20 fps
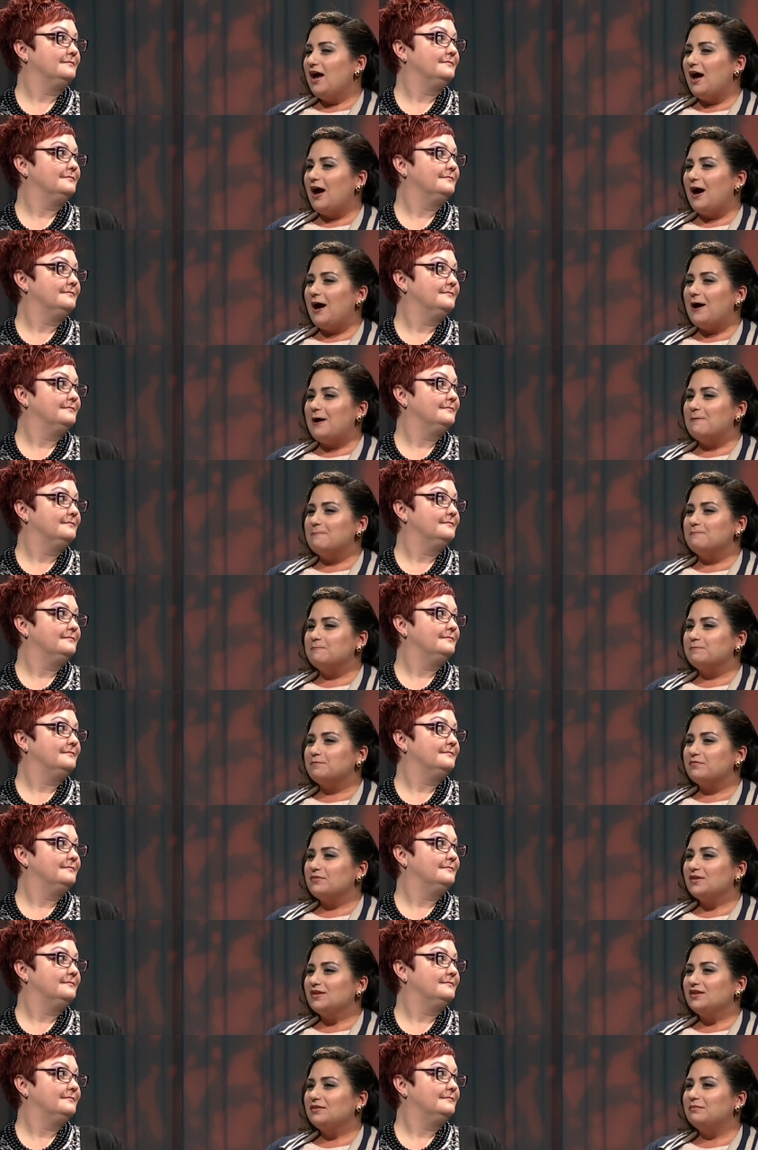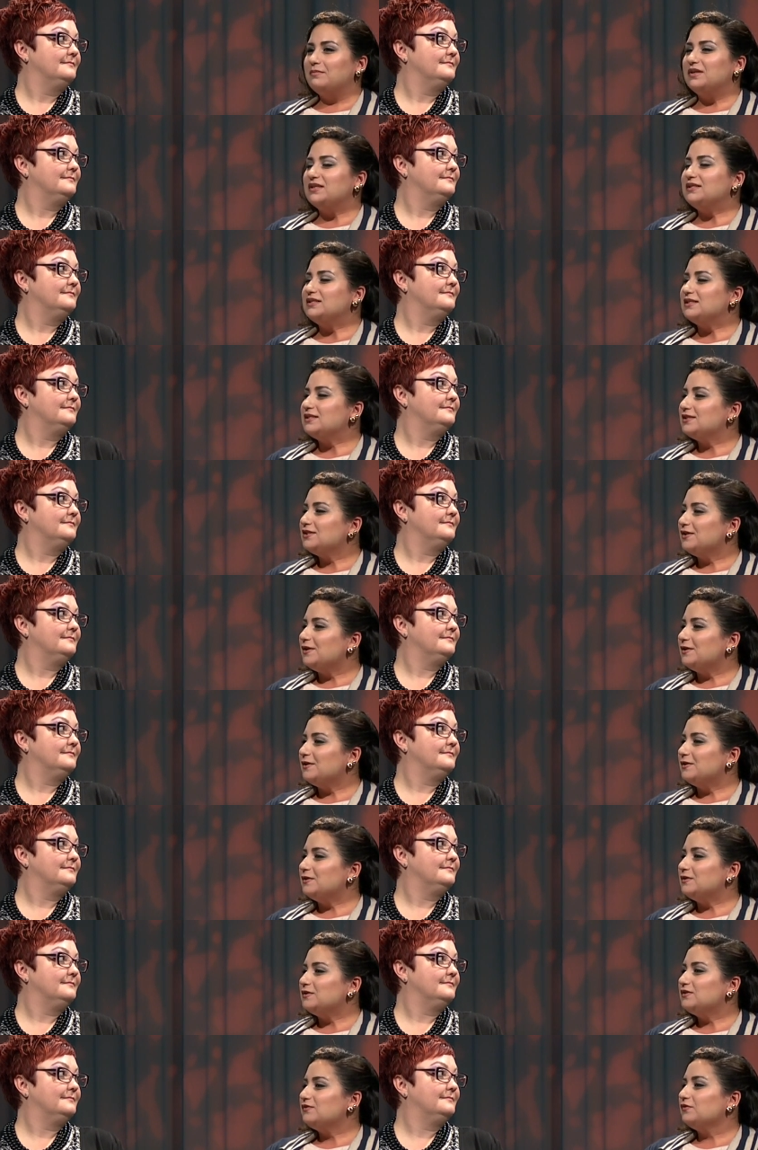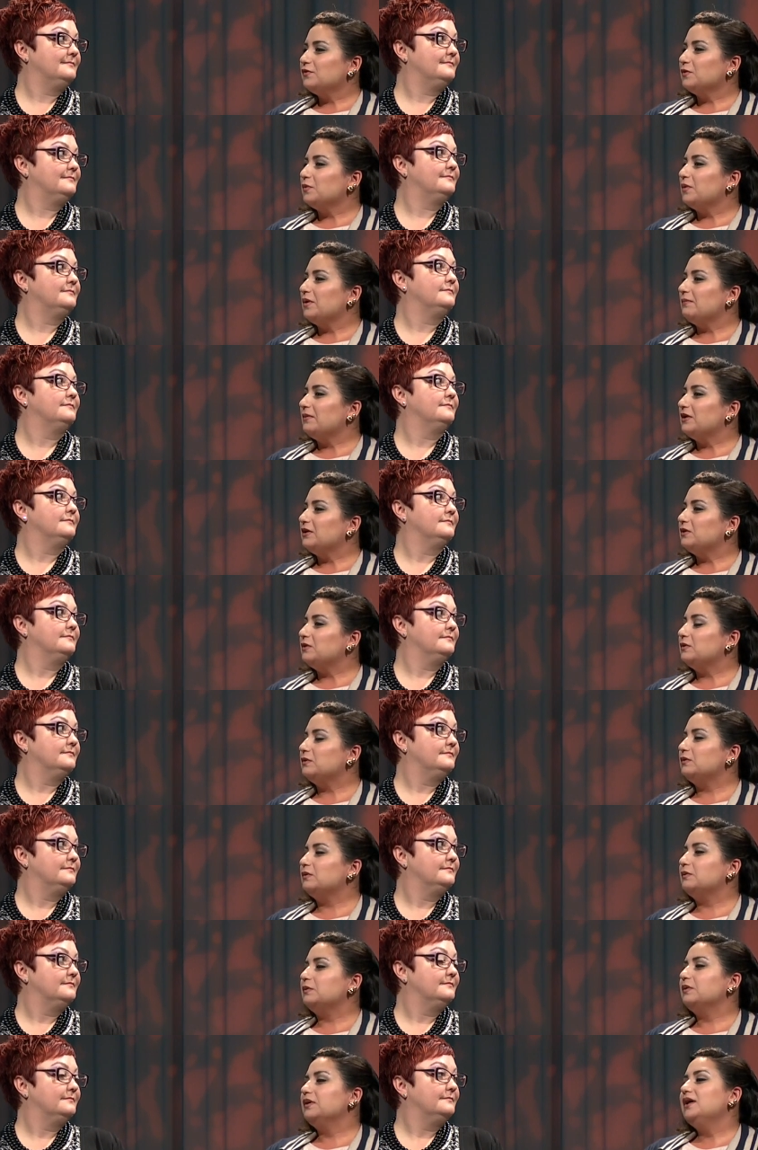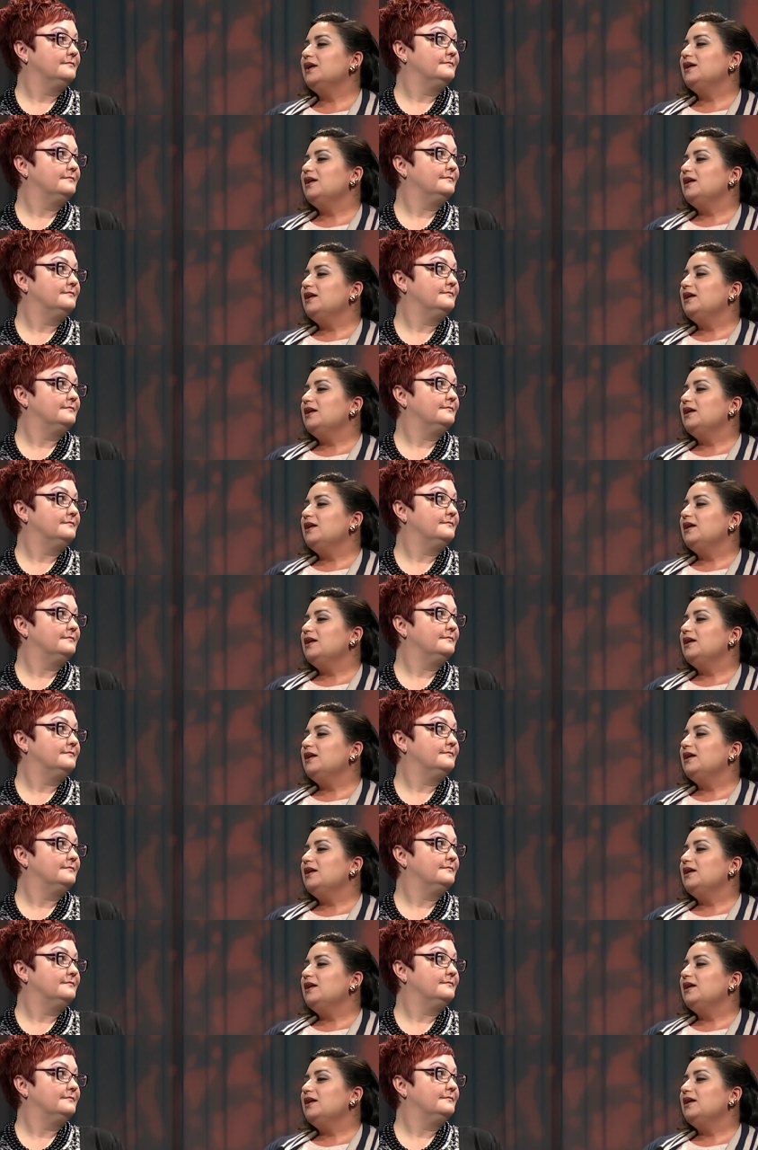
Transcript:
Speaker 1: Um, business clothes for women who